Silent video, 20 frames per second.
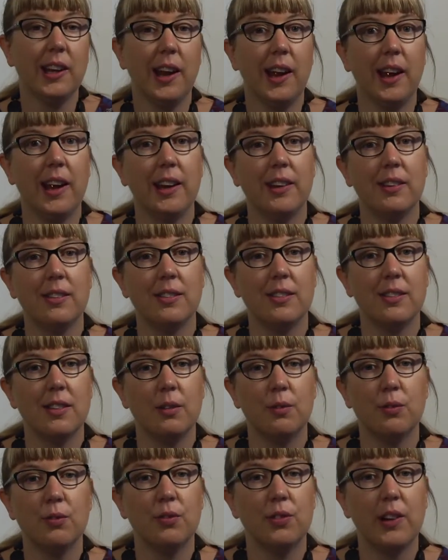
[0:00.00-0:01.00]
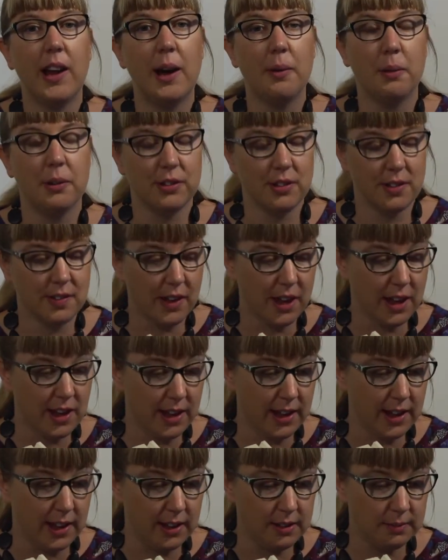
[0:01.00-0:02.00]
hands and flowers in their
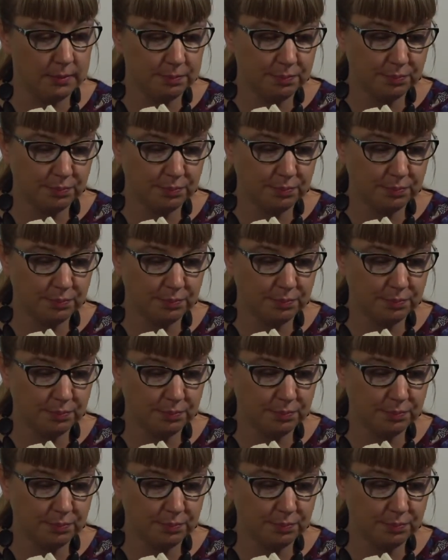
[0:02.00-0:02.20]
hair.